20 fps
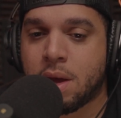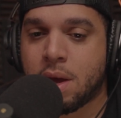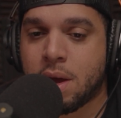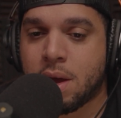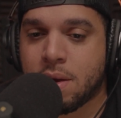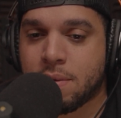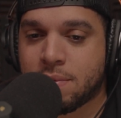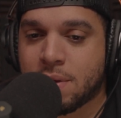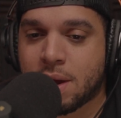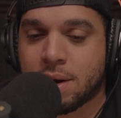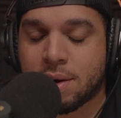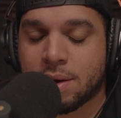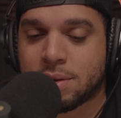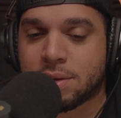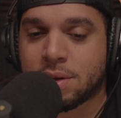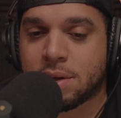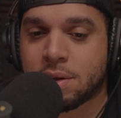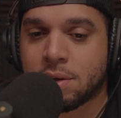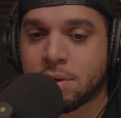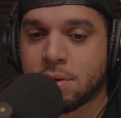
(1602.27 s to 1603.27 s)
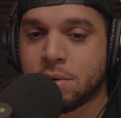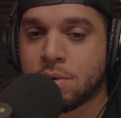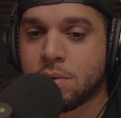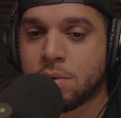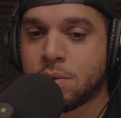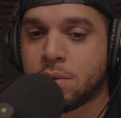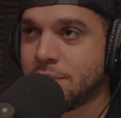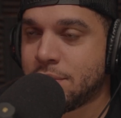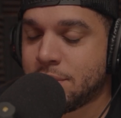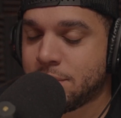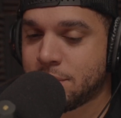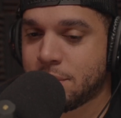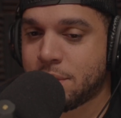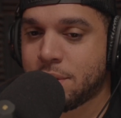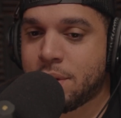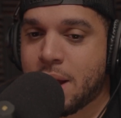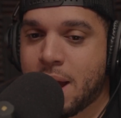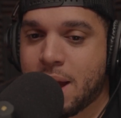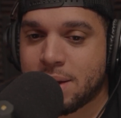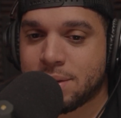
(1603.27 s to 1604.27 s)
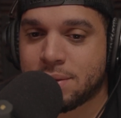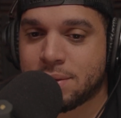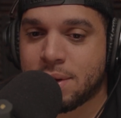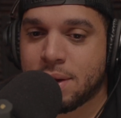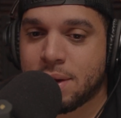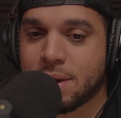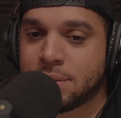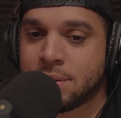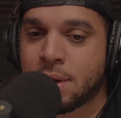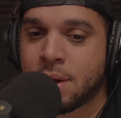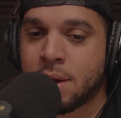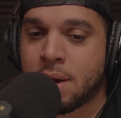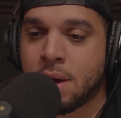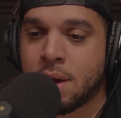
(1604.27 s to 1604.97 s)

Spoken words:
if that does include certain assets,